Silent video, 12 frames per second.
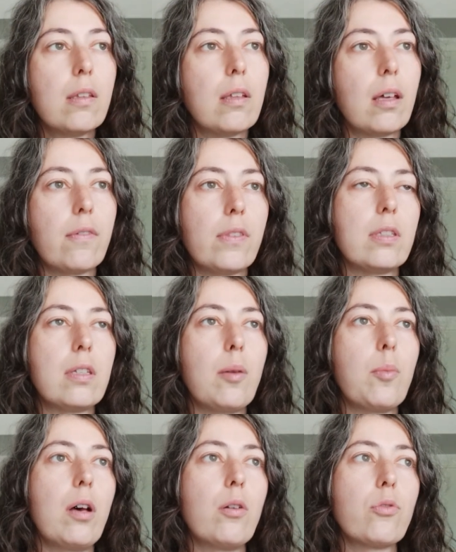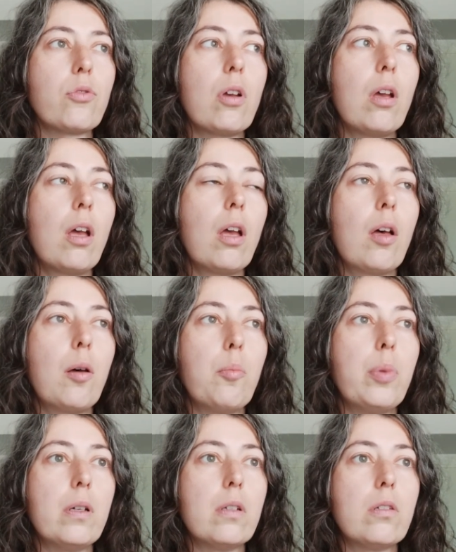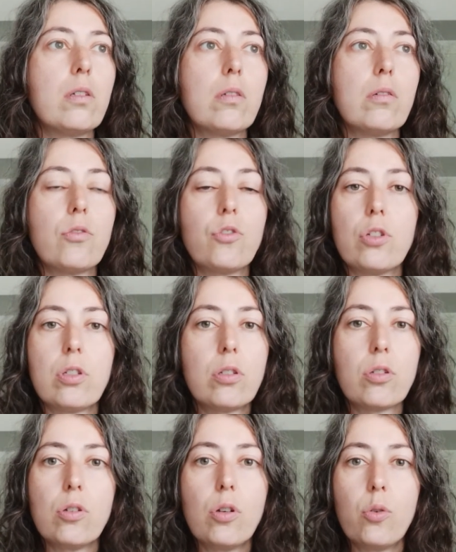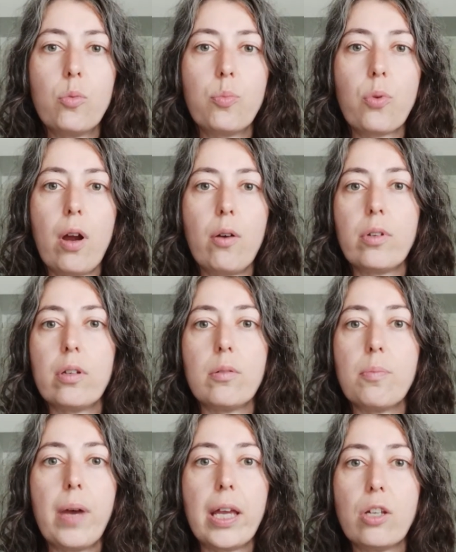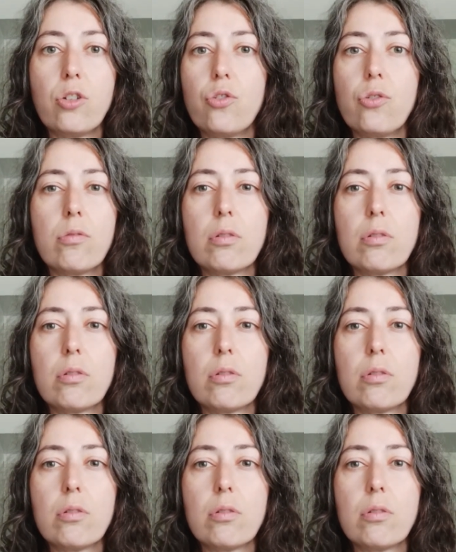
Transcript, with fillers: they have the same house, but just, you know, brown and beige,